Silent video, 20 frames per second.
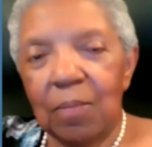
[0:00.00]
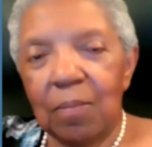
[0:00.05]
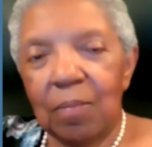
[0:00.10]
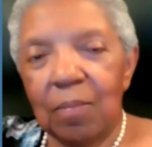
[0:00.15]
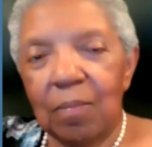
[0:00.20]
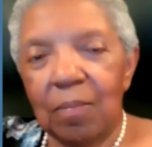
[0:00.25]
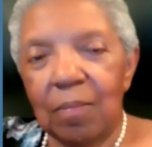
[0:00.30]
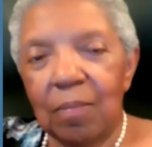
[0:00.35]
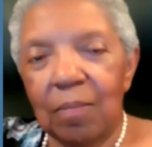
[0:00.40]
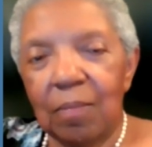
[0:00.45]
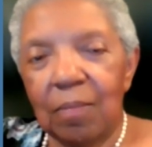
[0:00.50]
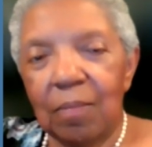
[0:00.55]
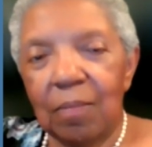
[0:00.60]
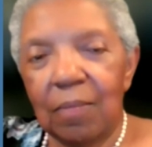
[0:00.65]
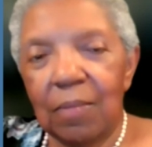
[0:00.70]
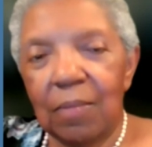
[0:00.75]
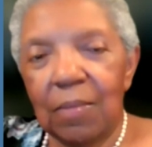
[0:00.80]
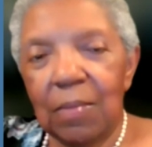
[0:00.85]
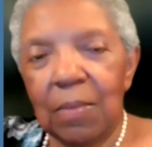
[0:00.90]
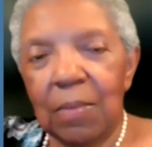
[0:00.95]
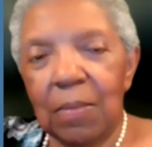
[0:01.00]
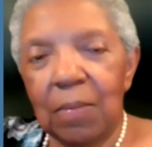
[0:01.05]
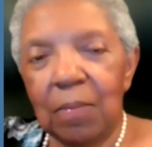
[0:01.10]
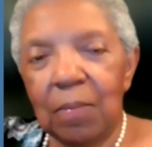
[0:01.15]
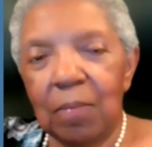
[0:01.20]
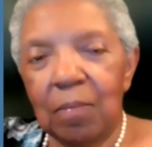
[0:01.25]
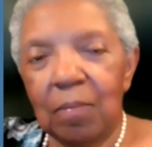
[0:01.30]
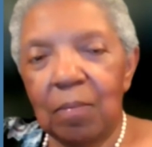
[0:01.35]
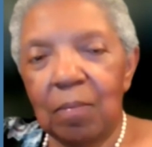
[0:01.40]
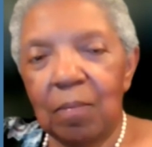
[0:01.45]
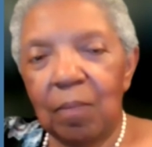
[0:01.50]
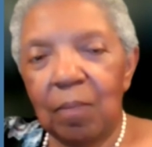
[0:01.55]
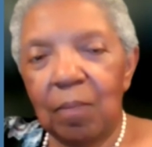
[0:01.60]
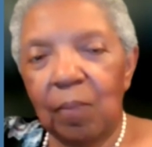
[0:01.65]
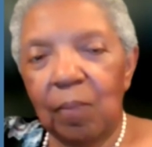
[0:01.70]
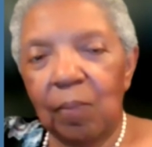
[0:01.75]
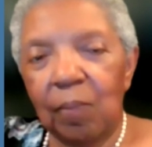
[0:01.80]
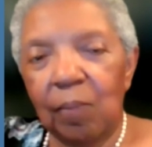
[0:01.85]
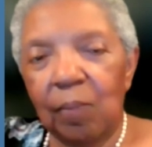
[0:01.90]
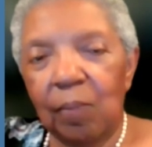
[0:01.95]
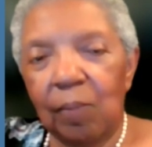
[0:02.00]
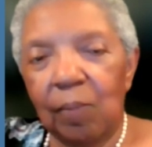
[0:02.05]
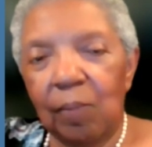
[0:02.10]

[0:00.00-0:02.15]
This person isn't speaking.